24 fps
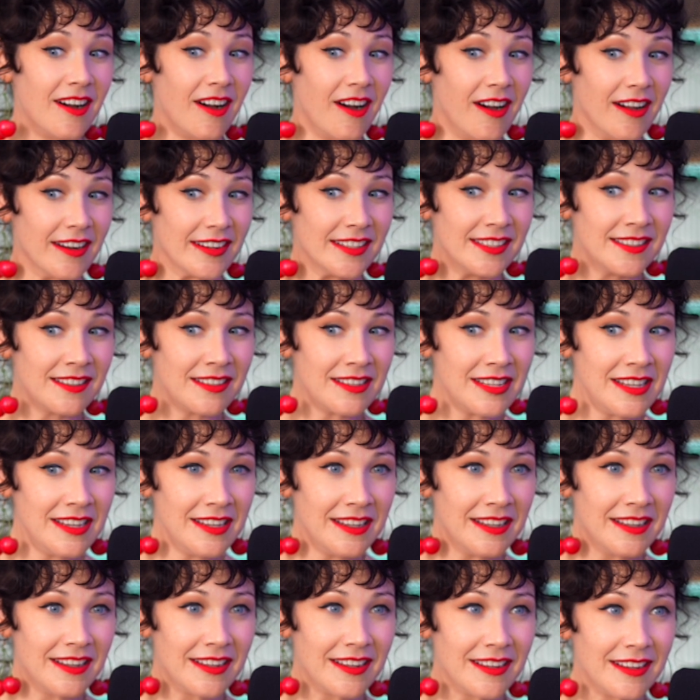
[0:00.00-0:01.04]

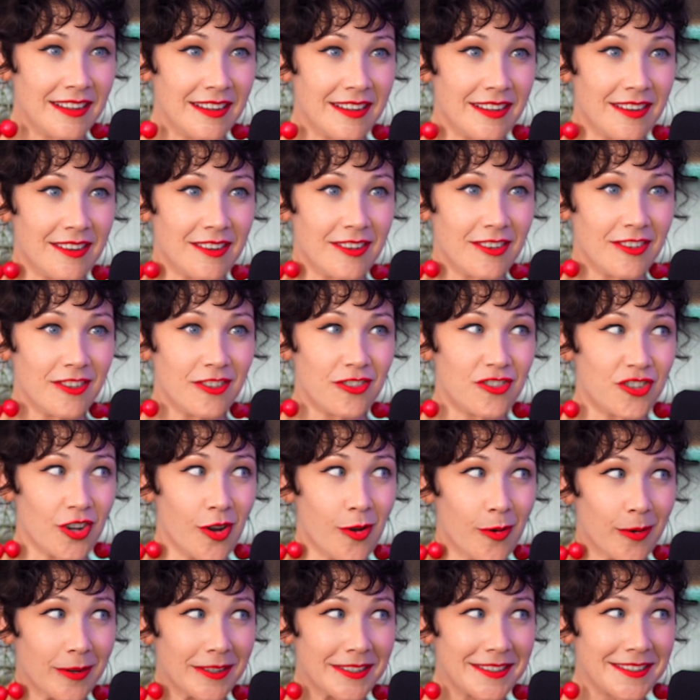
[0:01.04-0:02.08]
honestly,
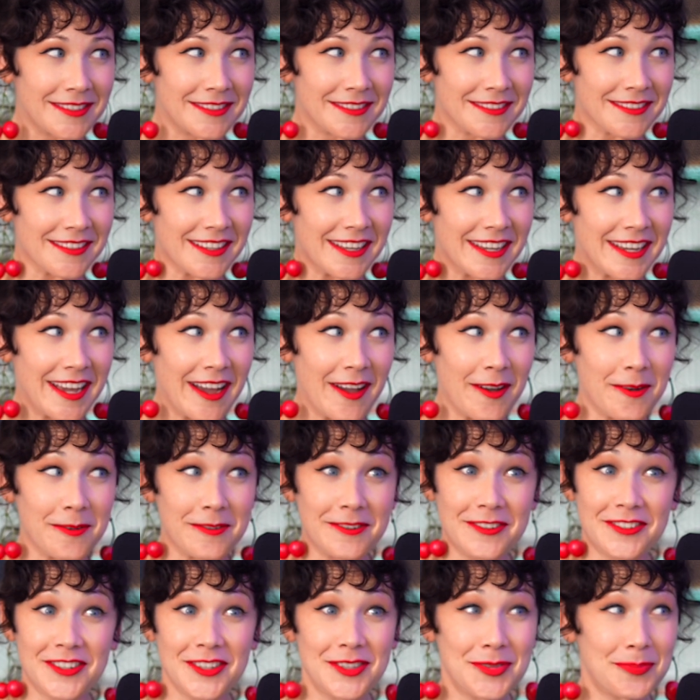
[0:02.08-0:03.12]
jokes. Like I
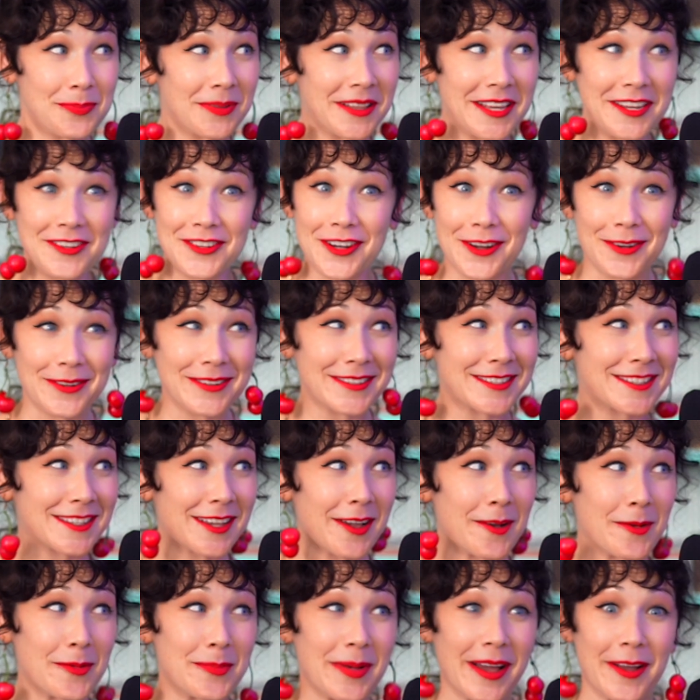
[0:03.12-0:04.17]
would just play jokes.
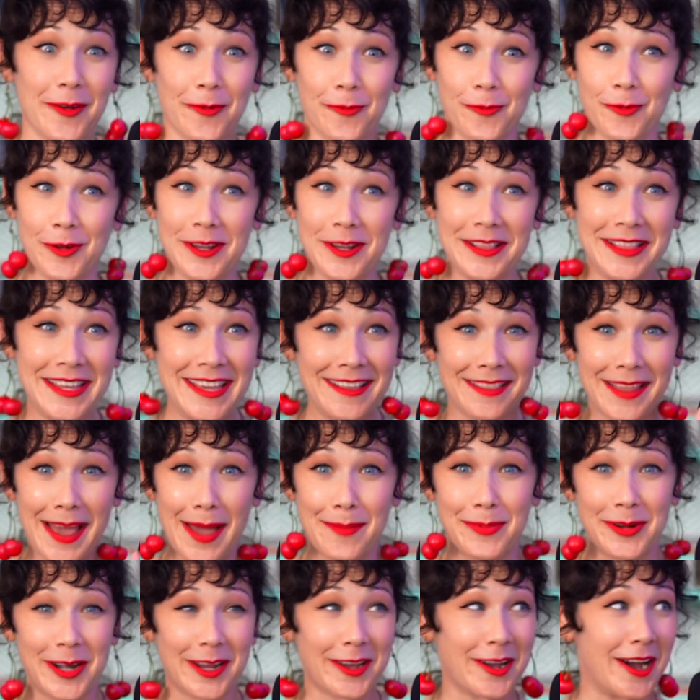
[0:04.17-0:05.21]
I would buy really
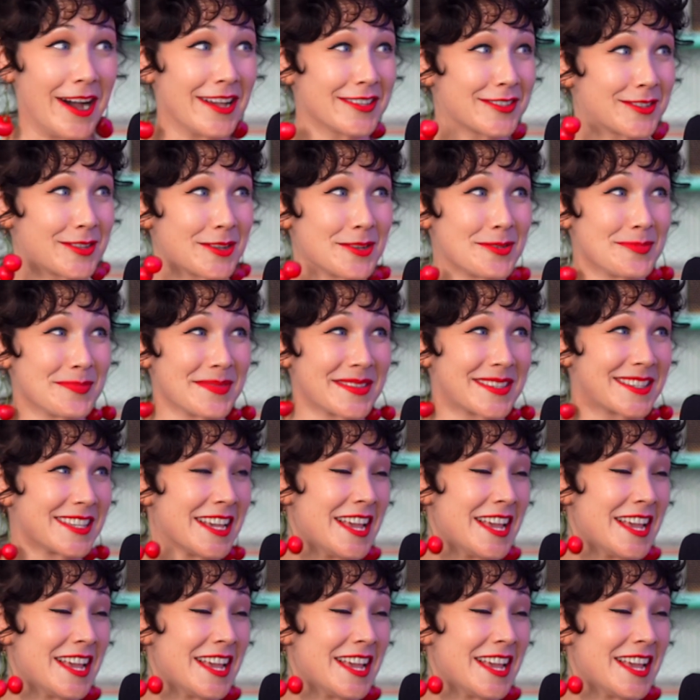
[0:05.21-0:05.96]
elaborate costumes